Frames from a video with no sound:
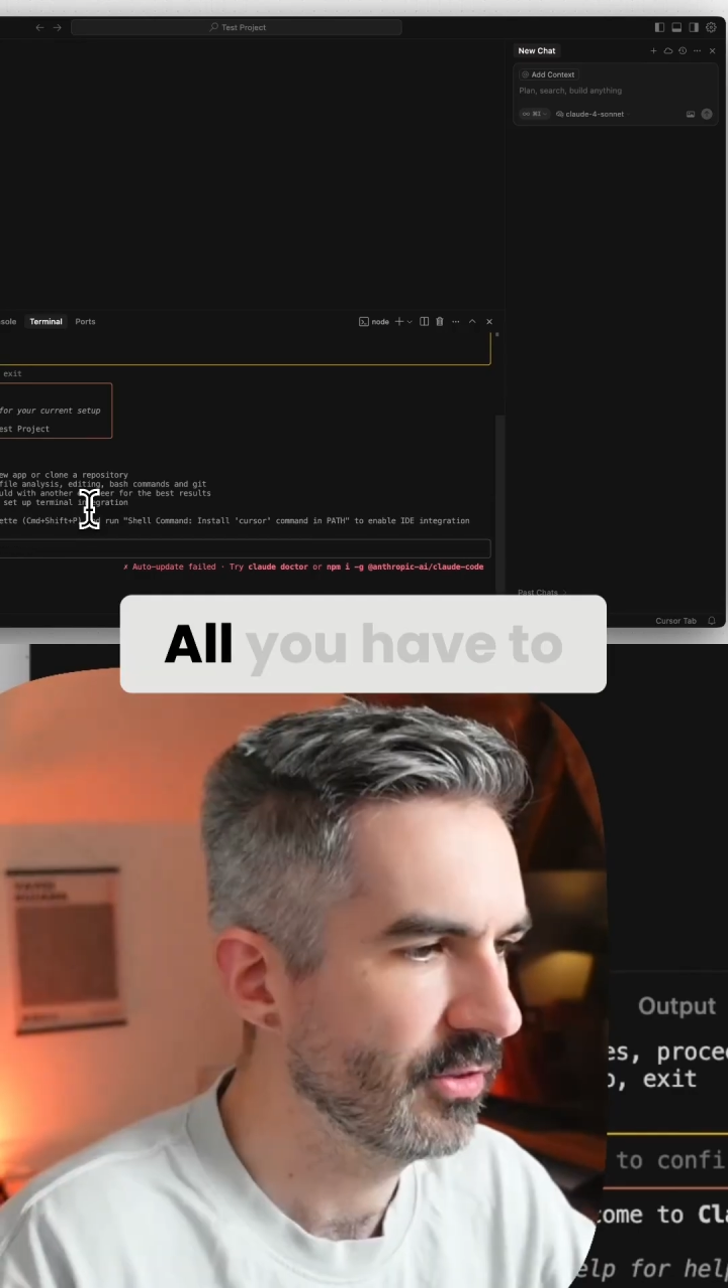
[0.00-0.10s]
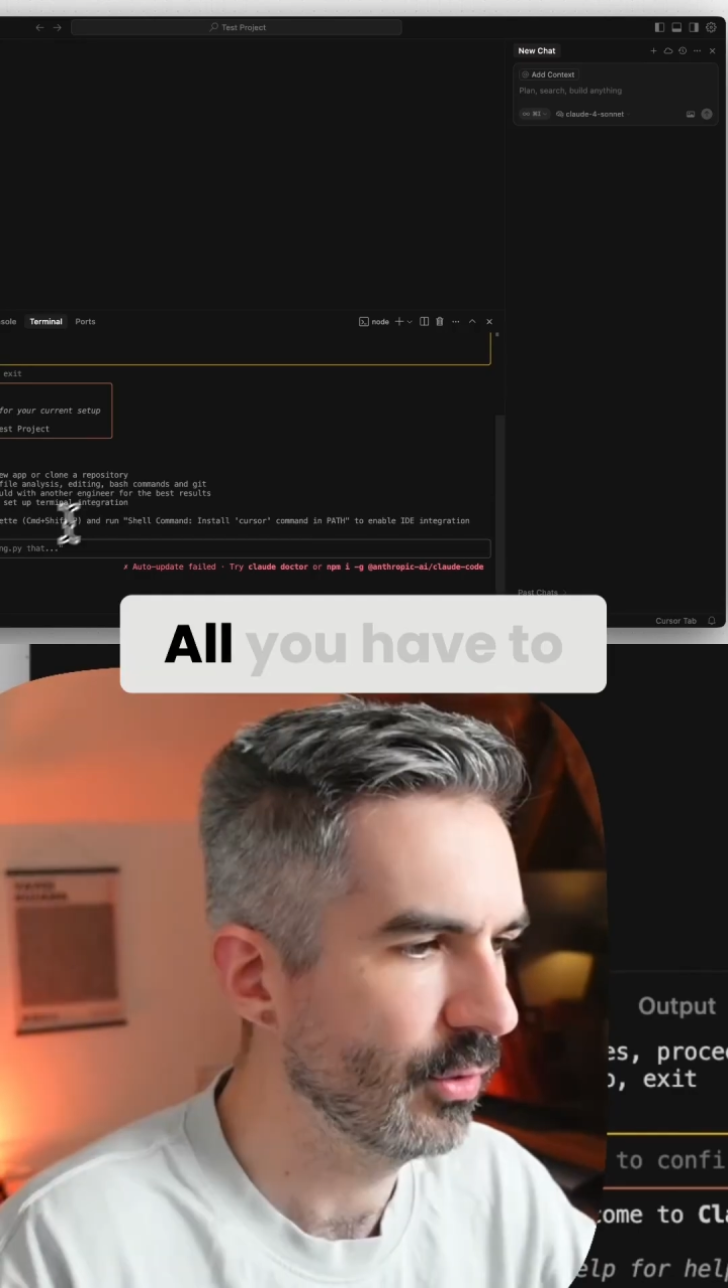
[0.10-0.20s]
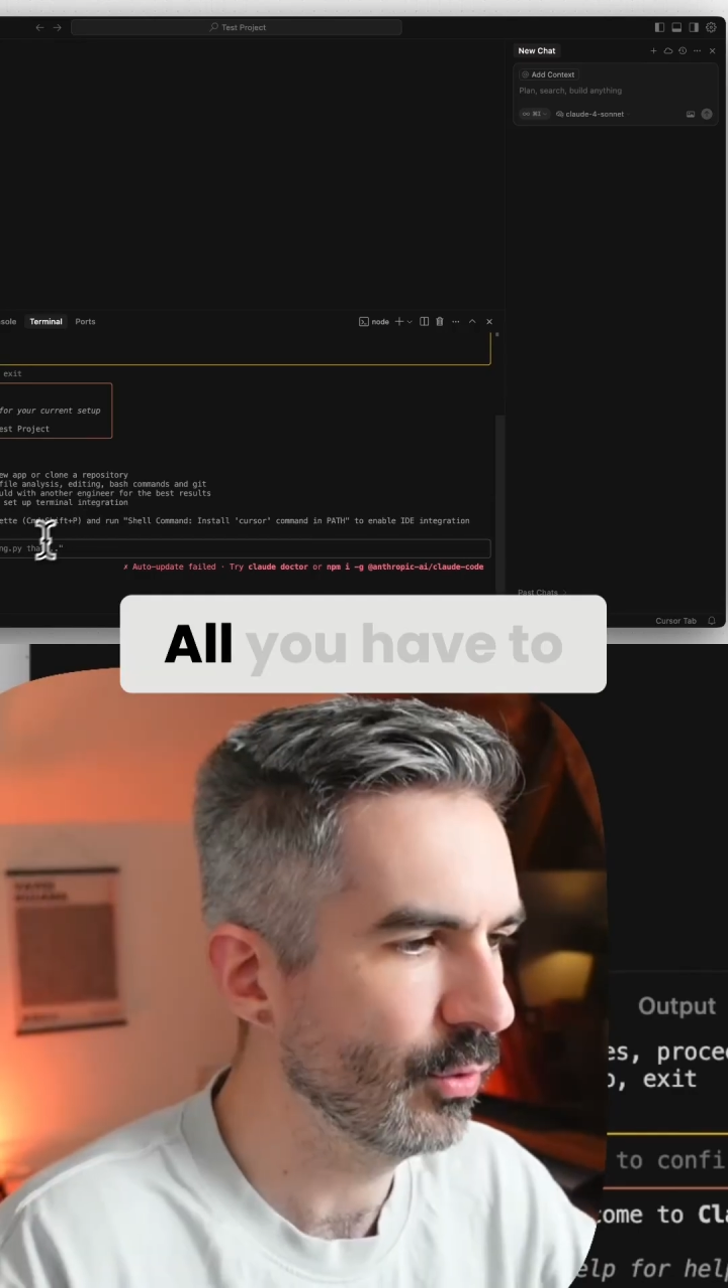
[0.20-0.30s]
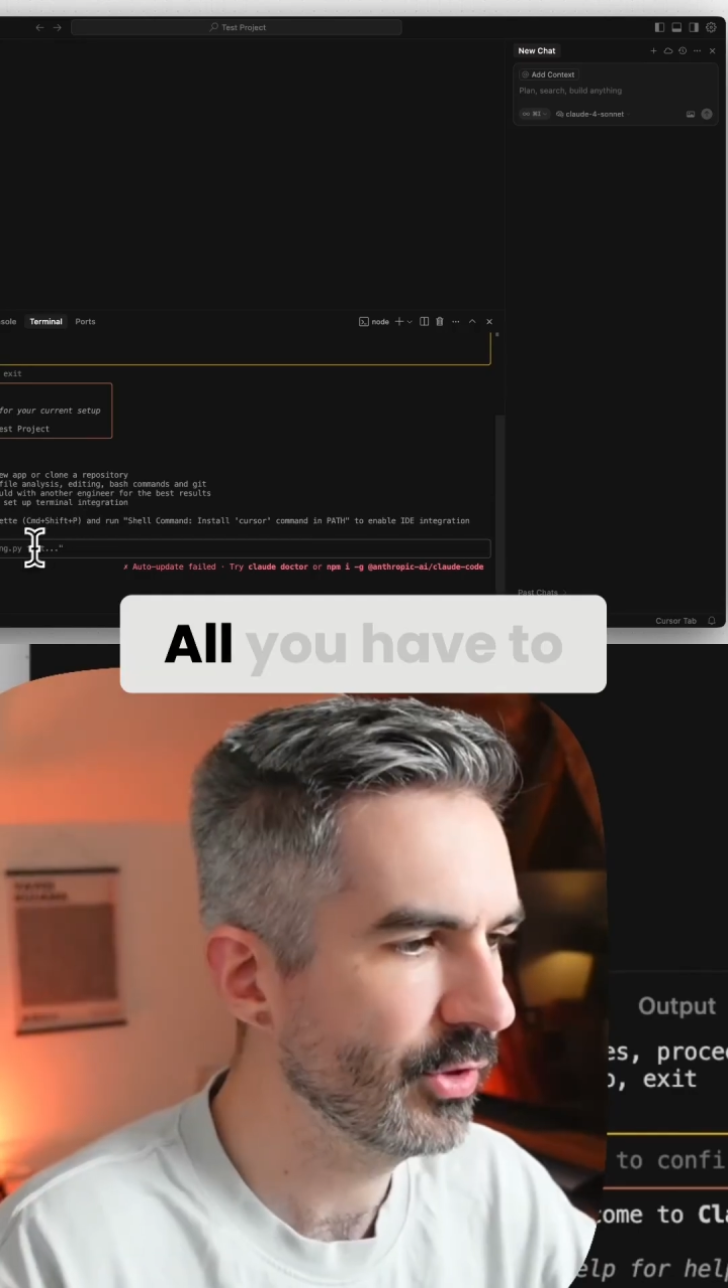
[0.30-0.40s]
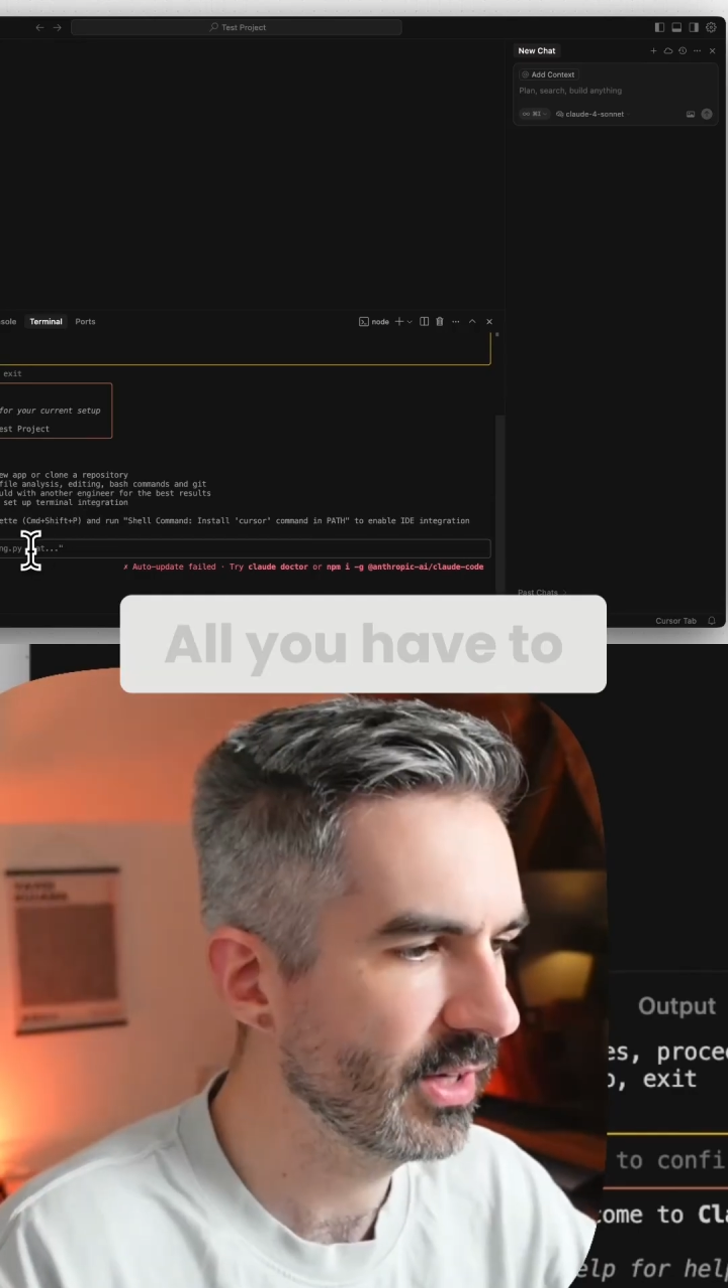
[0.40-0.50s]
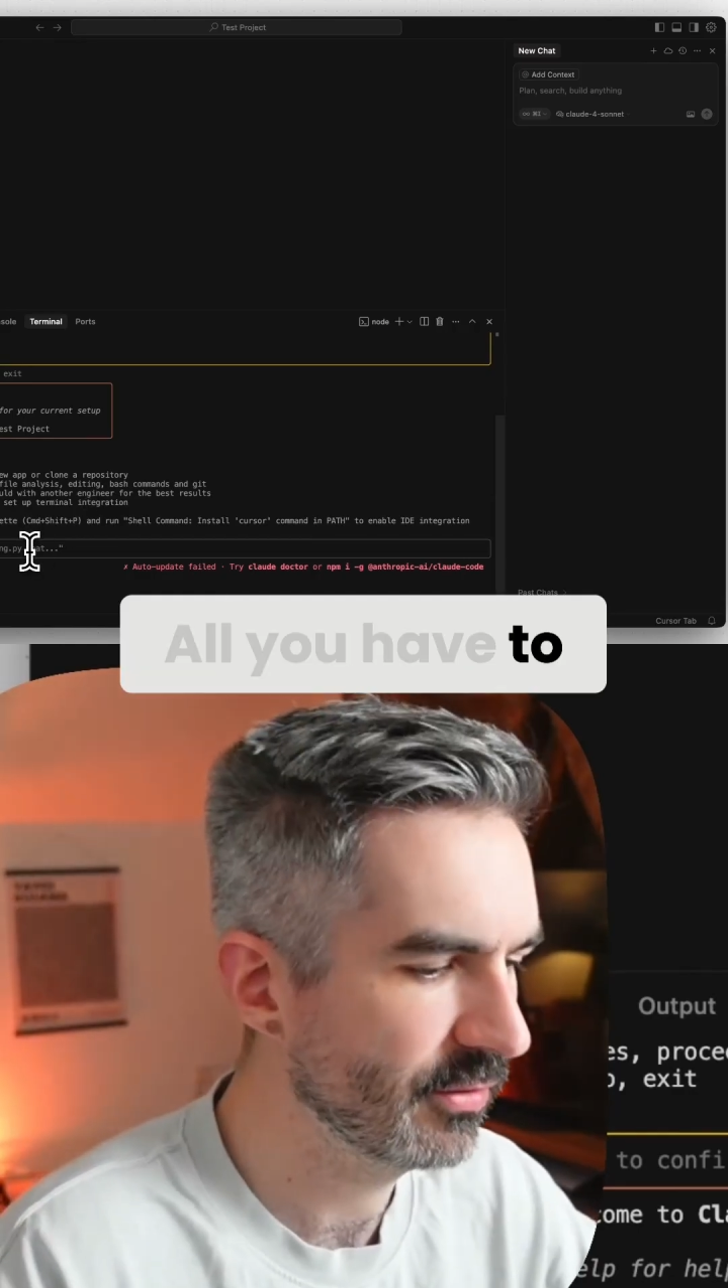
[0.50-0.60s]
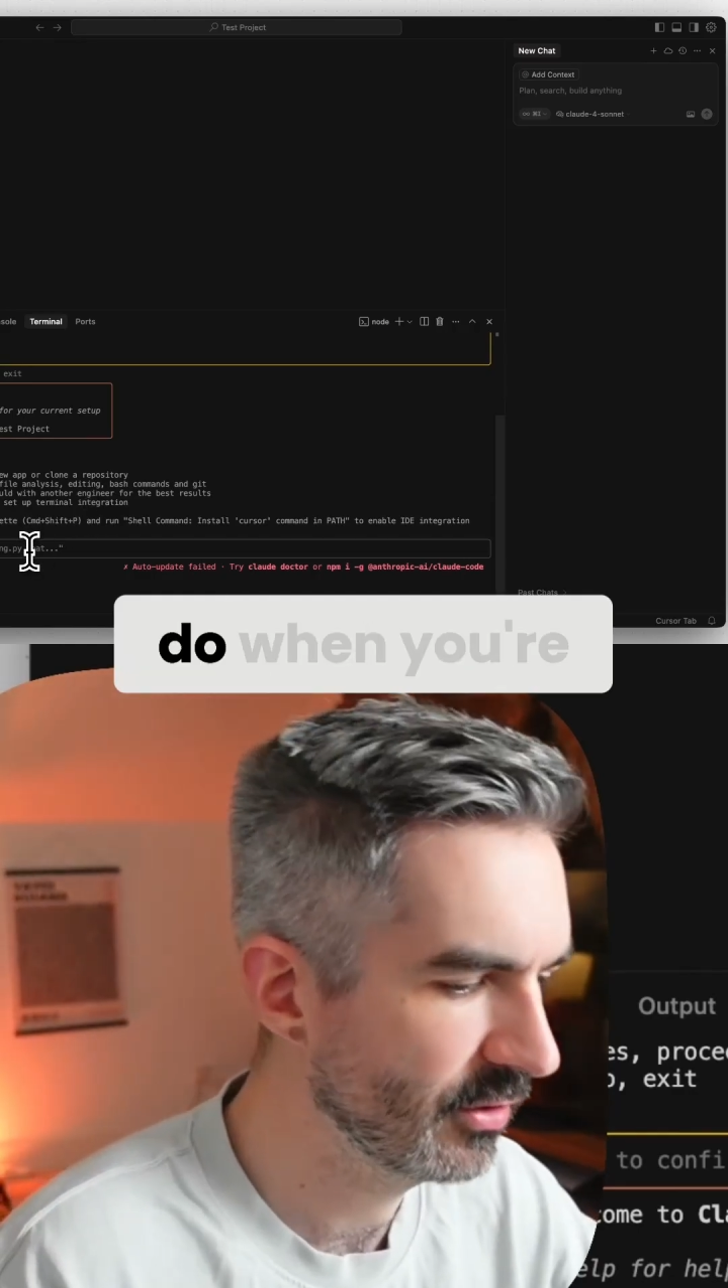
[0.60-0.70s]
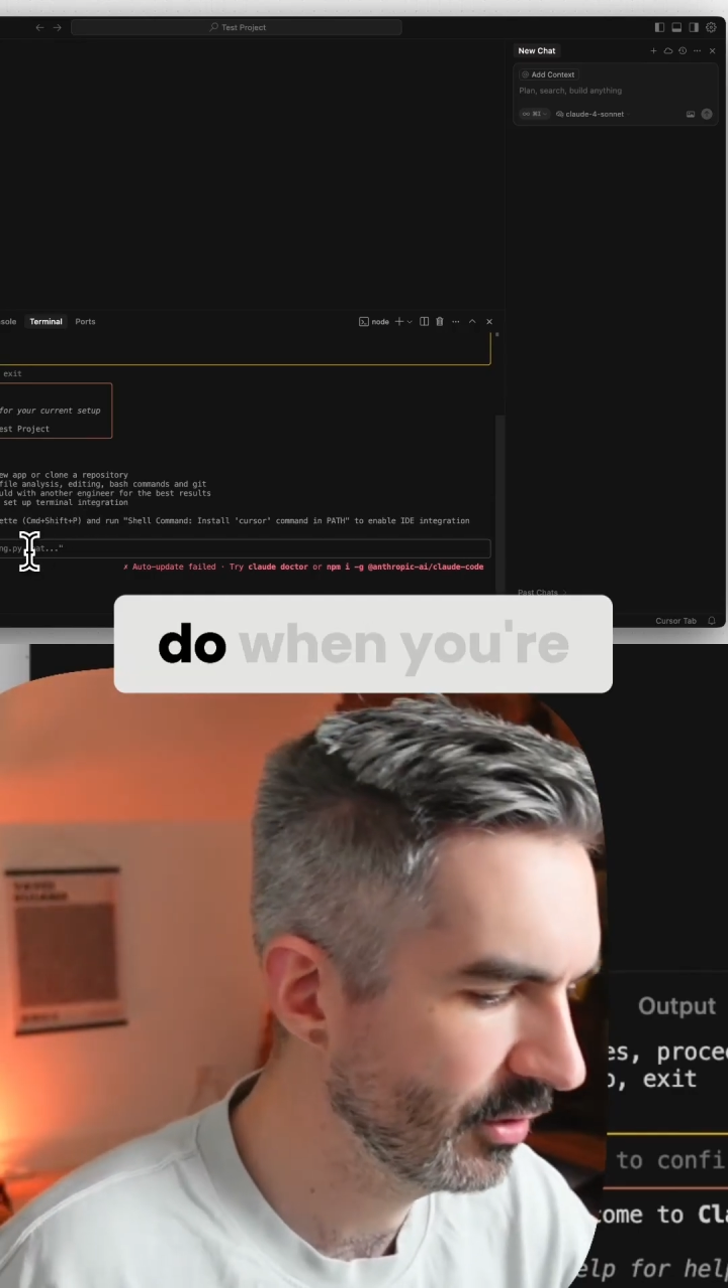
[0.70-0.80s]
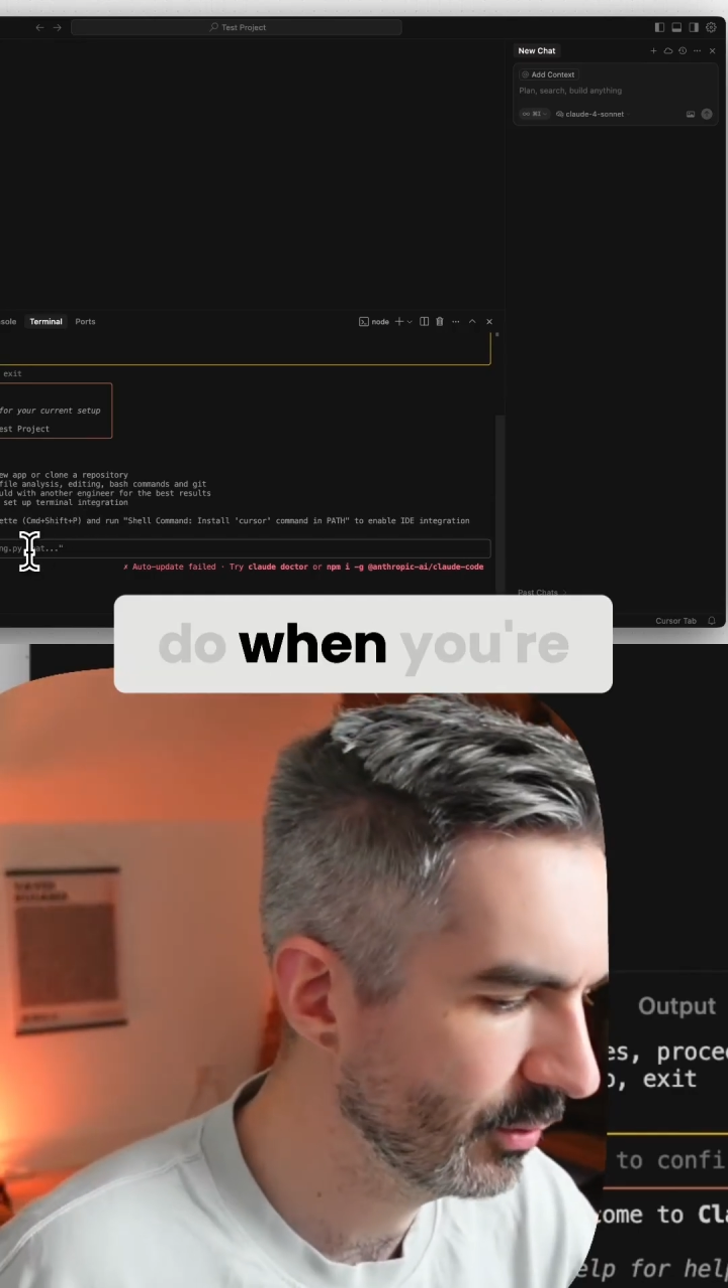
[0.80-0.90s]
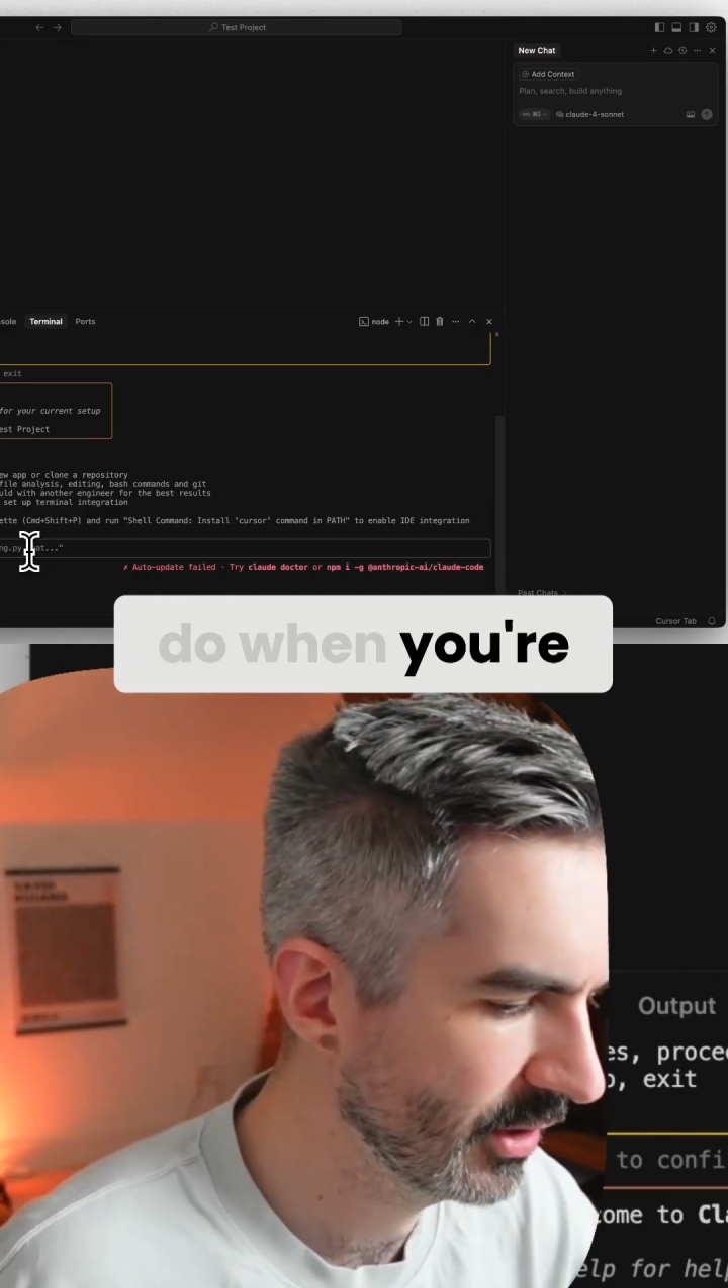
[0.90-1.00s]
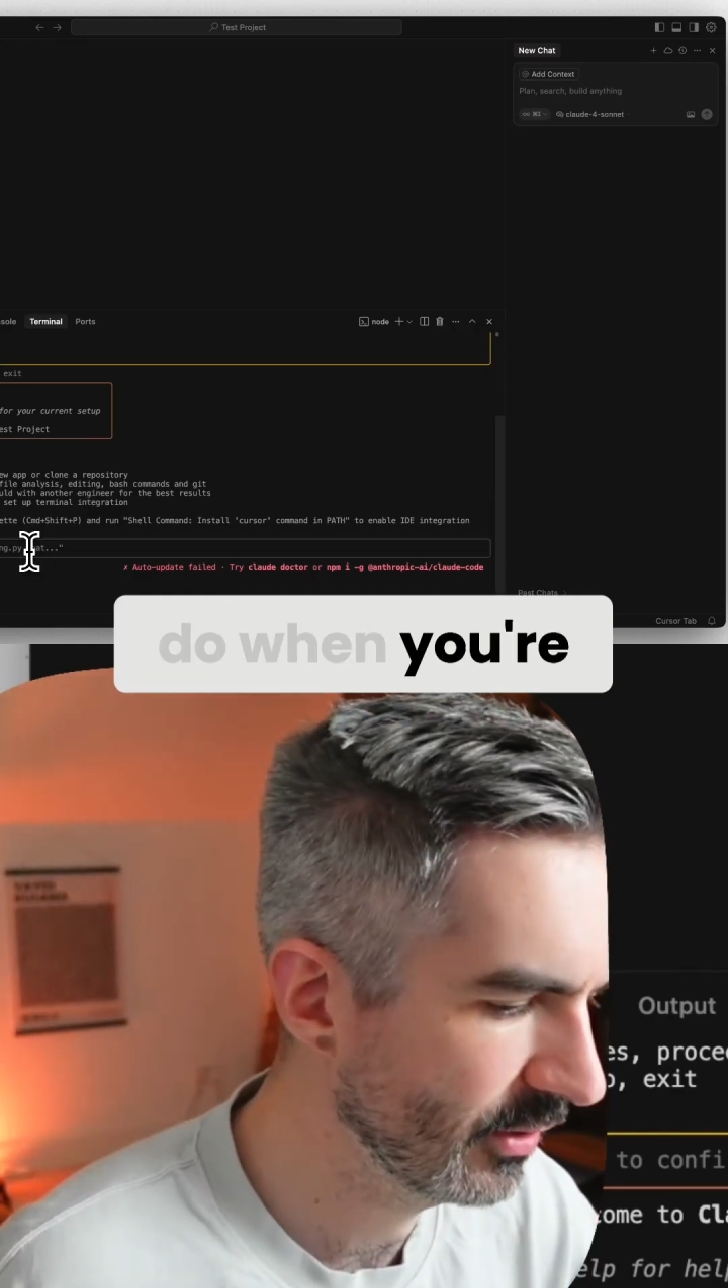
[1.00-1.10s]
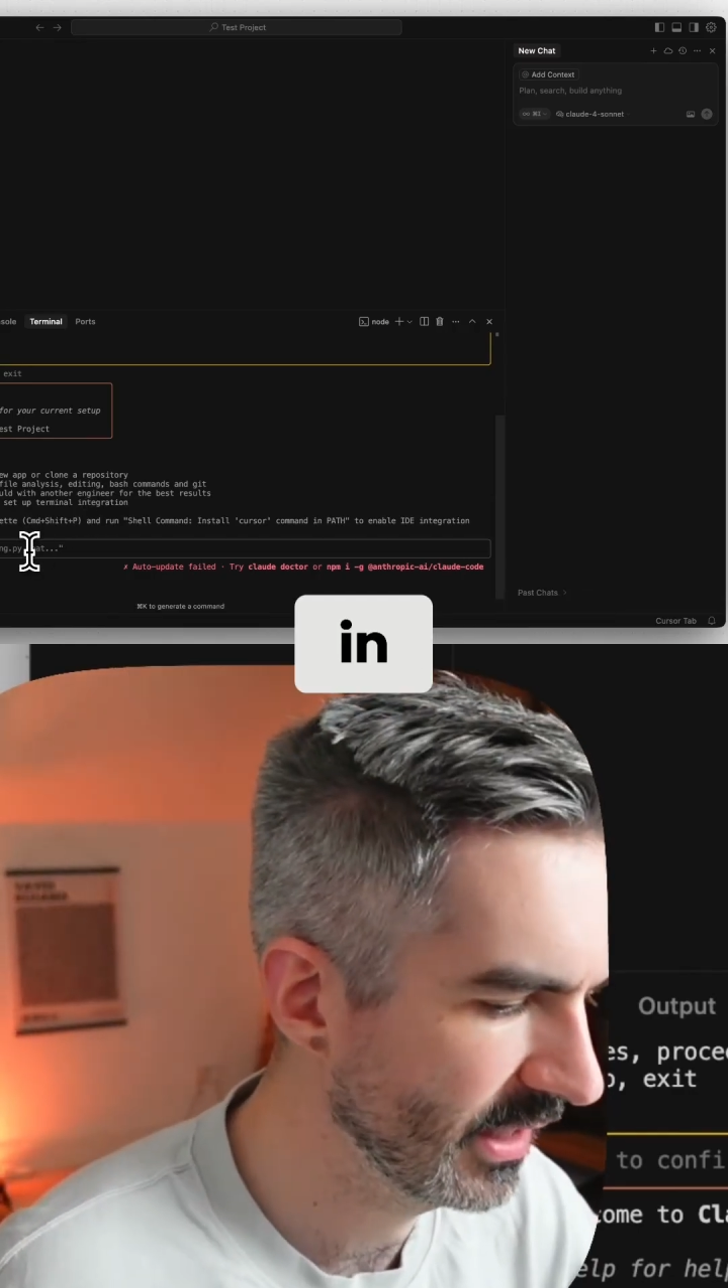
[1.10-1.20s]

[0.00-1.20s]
So all you have to do when you're